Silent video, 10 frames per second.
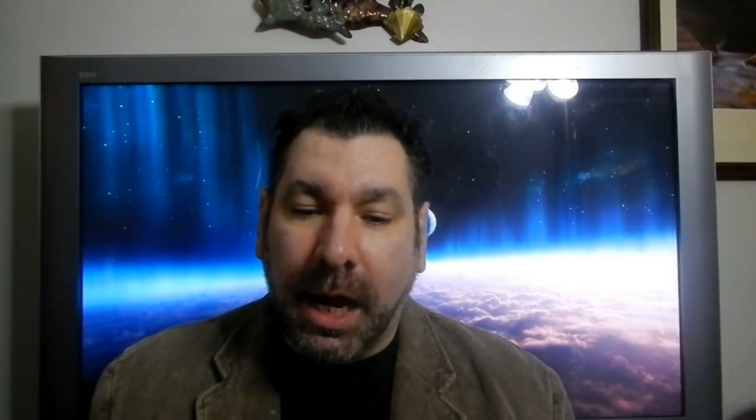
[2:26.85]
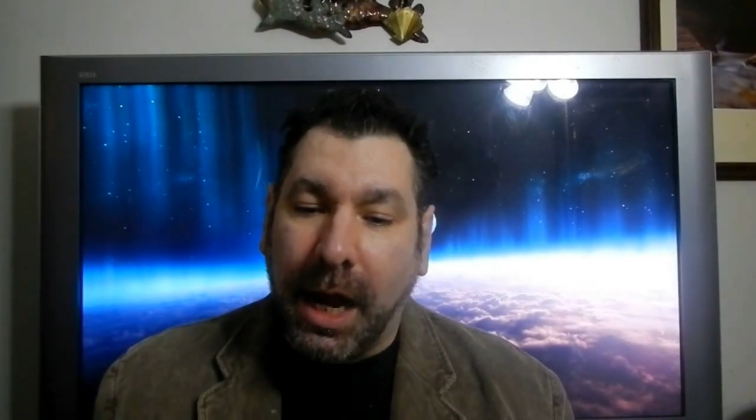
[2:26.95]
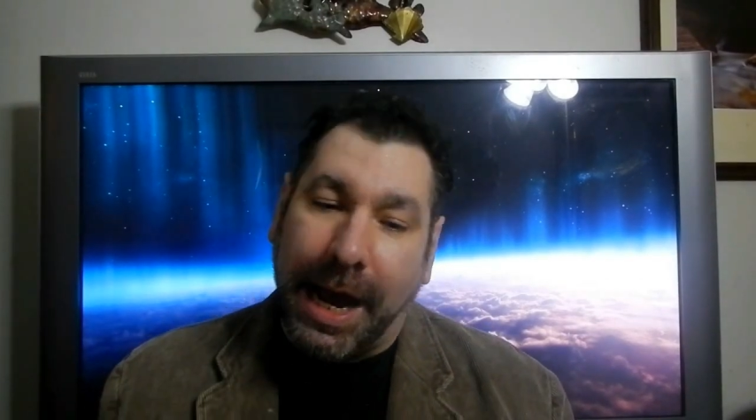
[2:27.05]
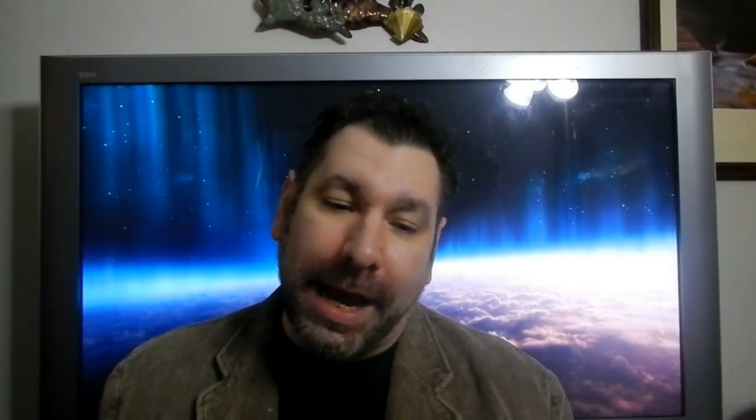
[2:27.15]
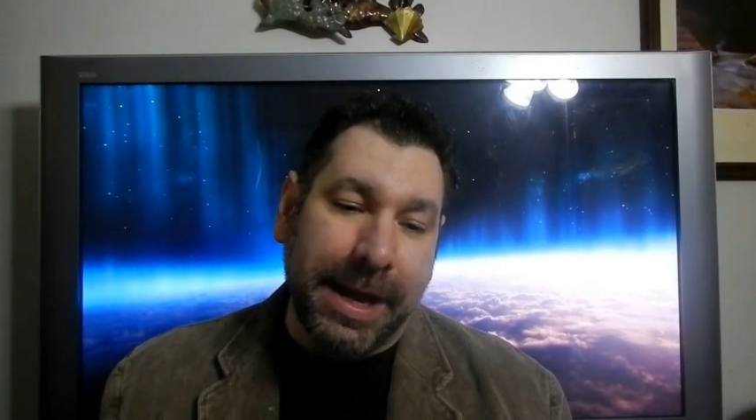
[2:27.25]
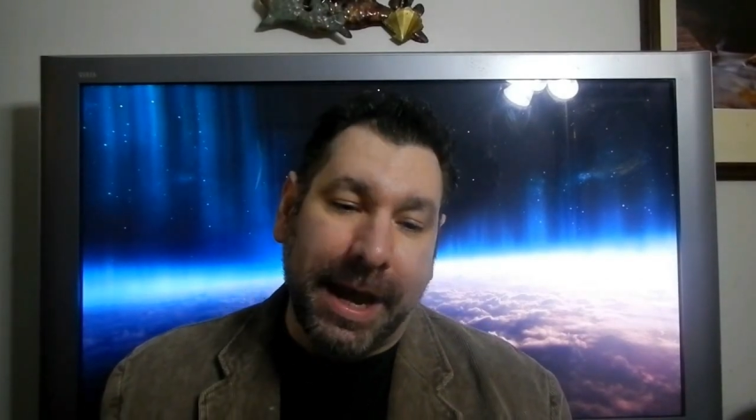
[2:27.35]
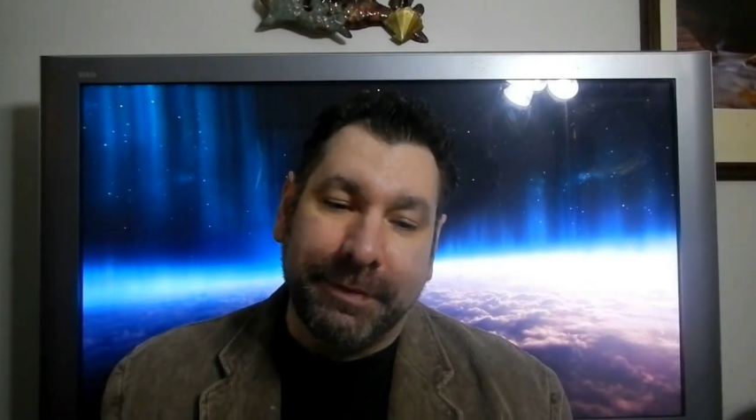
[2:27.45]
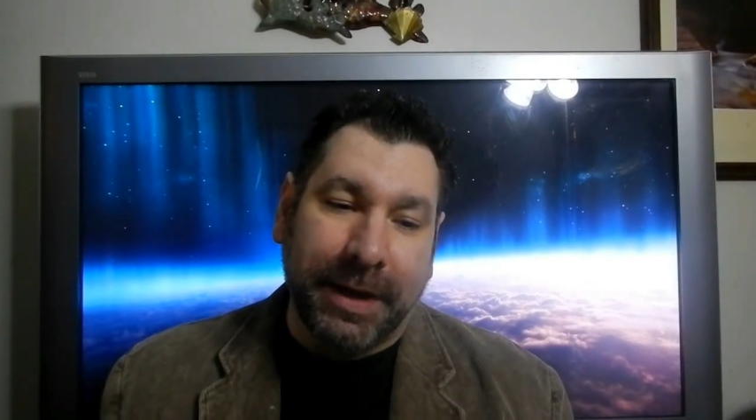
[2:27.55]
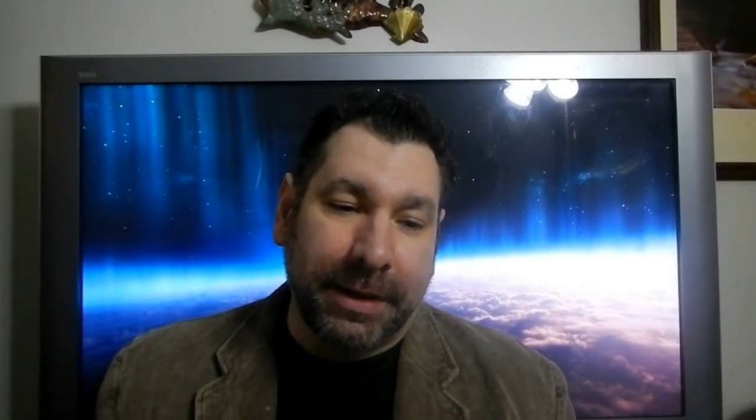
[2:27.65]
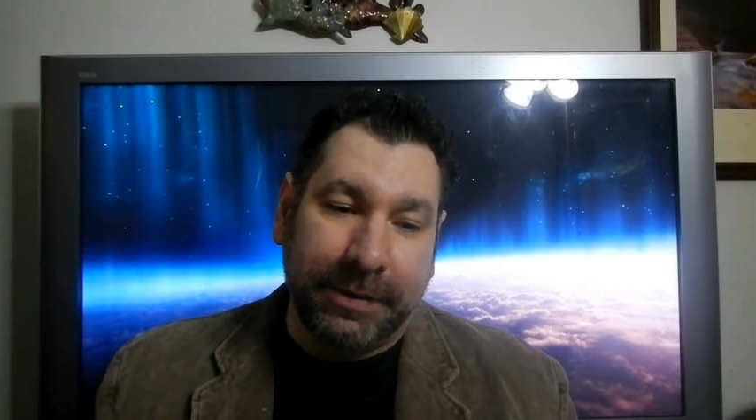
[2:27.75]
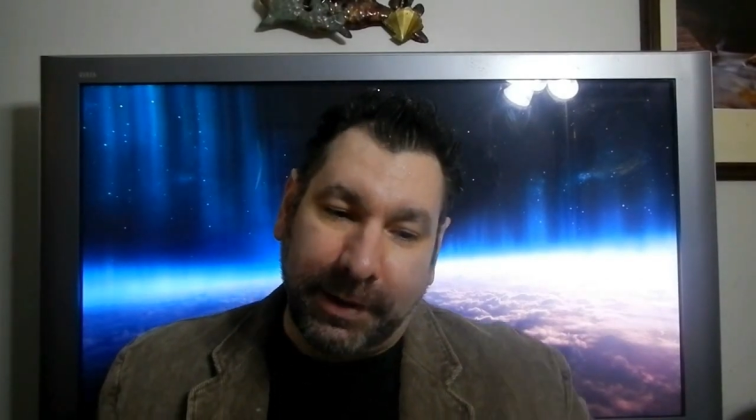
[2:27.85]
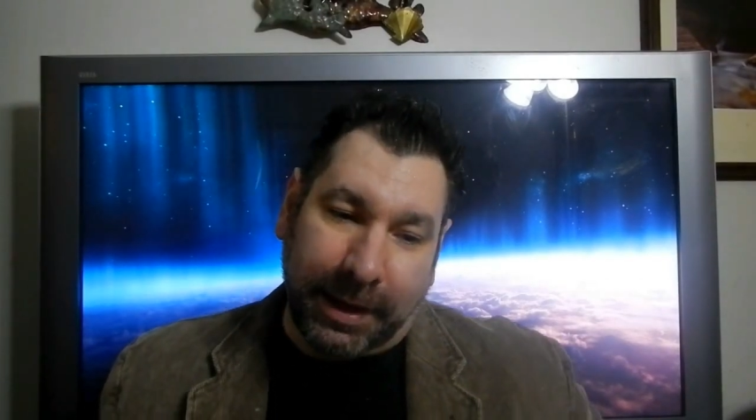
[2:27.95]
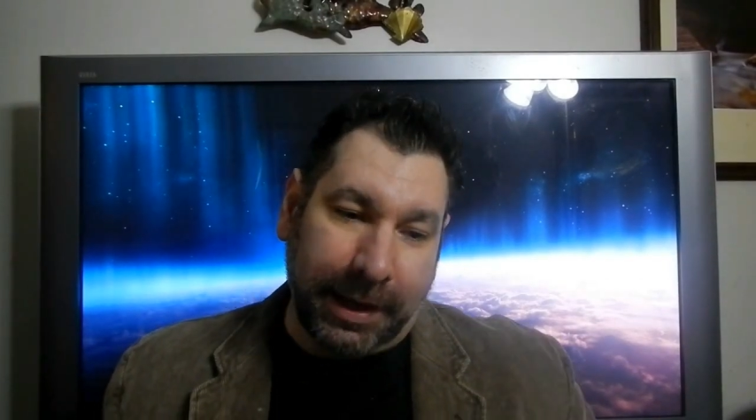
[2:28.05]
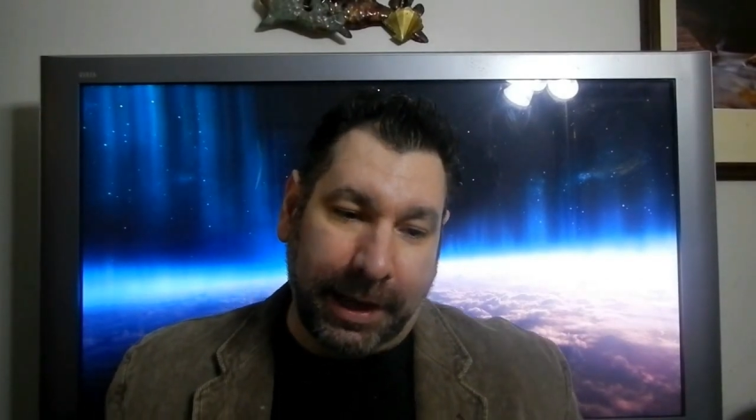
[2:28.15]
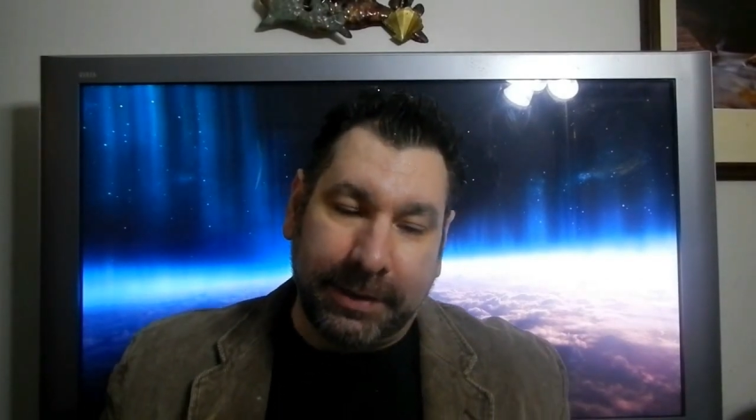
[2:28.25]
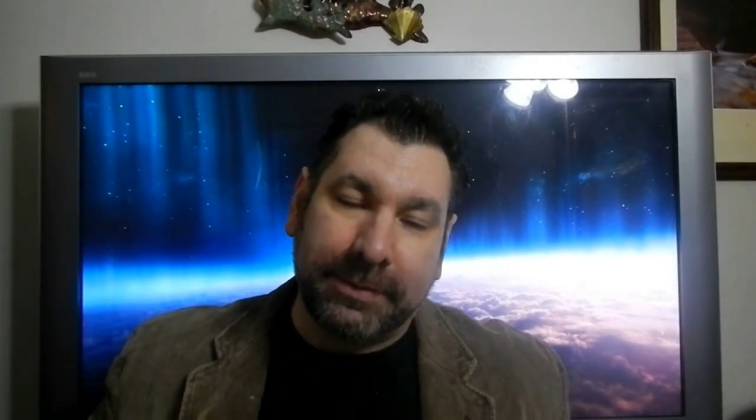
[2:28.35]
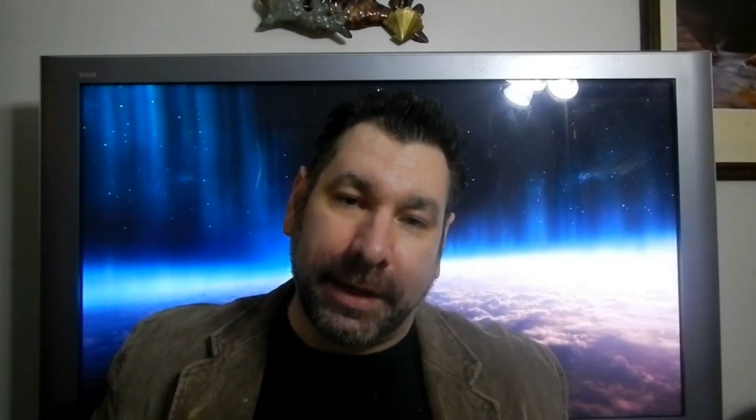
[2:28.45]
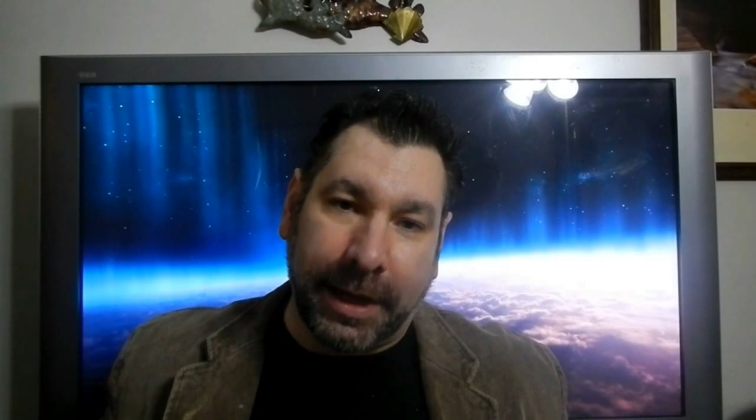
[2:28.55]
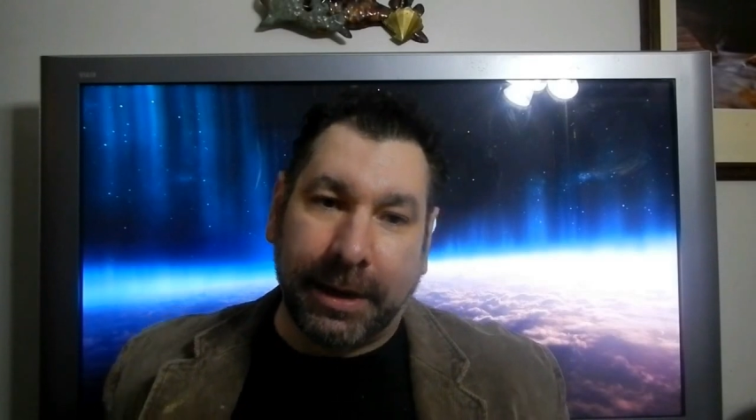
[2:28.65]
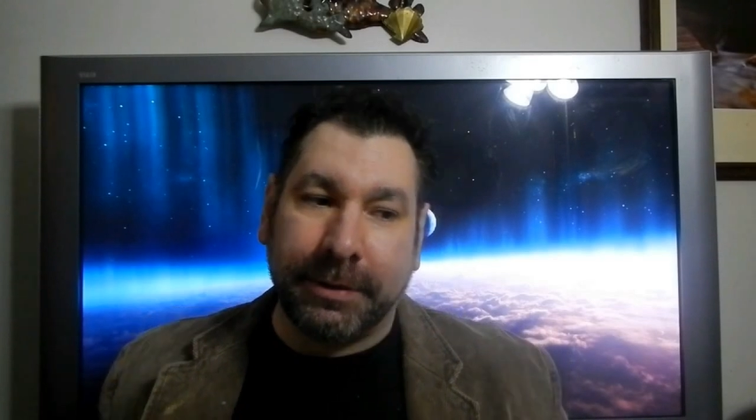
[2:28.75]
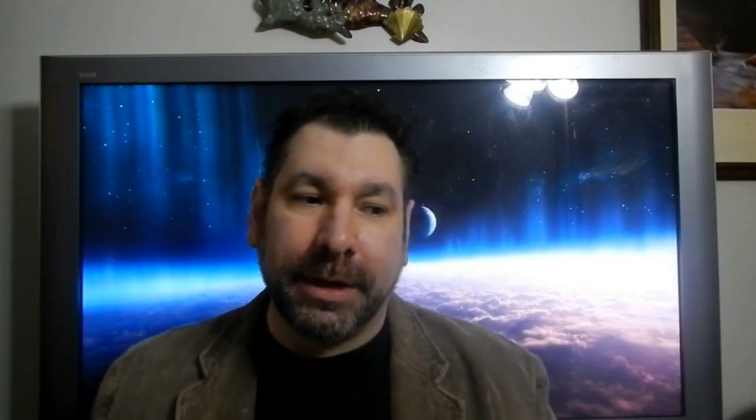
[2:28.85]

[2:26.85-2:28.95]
I've got to say, hands down,